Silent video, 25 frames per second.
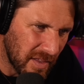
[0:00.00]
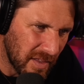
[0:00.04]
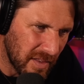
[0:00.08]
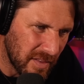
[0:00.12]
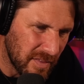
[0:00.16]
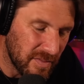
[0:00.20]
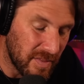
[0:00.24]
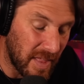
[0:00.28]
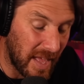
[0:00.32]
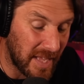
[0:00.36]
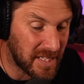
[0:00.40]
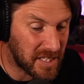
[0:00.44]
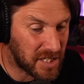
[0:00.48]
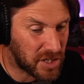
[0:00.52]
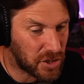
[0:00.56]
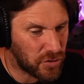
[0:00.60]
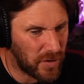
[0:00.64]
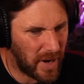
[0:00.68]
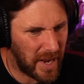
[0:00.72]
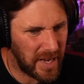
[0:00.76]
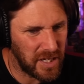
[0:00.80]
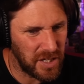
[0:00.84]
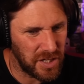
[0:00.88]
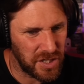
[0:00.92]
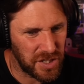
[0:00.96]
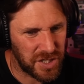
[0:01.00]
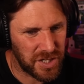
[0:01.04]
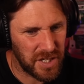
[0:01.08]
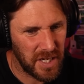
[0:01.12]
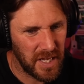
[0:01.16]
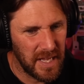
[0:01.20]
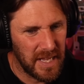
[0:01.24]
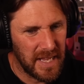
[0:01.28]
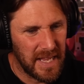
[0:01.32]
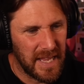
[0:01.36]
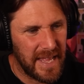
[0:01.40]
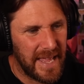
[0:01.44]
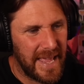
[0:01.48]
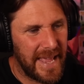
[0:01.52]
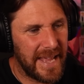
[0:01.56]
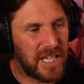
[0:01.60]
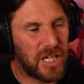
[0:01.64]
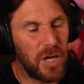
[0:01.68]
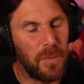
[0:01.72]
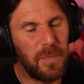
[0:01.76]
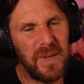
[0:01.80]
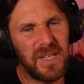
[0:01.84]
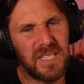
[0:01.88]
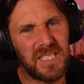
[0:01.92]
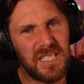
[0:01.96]
That's strange. It
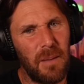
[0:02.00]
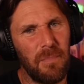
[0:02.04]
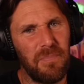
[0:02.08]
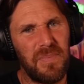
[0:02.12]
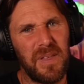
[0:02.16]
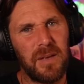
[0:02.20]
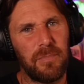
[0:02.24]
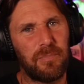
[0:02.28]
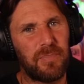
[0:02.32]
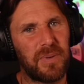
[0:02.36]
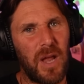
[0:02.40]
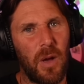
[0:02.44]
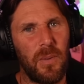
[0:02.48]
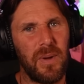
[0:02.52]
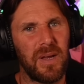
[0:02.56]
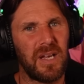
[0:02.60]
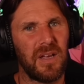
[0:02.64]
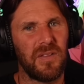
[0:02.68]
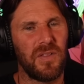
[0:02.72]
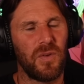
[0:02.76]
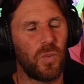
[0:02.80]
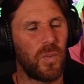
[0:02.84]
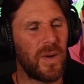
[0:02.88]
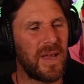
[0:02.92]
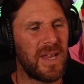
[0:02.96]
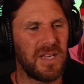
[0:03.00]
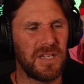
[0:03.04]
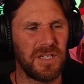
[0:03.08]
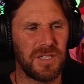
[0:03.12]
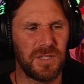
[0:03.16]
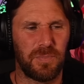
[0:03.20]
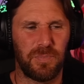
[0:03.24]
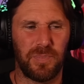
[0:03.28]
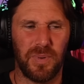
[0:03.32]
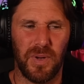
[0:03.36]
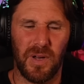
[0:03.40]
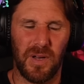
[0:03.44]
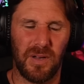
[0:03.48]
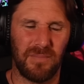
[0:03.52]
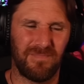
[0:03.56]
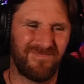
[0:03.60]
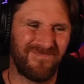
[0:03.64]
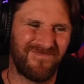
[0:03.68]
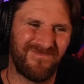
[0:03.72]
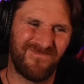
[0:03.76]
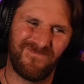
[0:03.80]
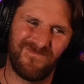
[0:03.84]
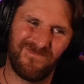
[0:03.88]
could be something blowing in the wind, but